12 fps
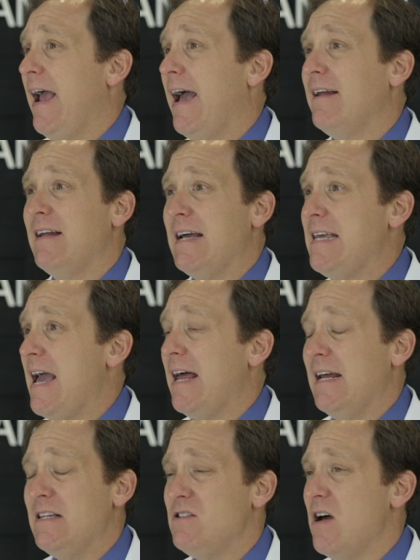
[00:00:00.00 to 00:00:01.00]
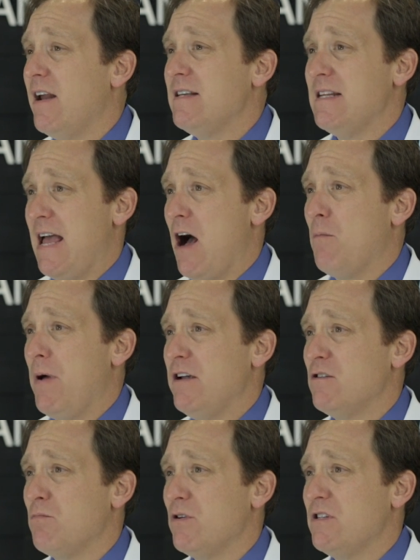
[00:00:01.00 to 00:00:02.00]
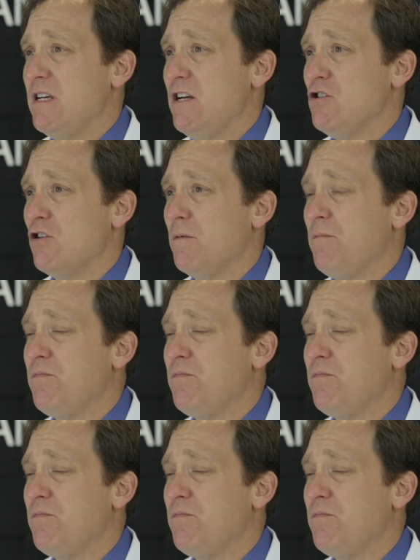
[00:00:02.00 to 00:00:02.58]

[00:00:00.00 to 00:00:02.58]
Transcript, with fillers: and again, it's done as an outpatient procedure.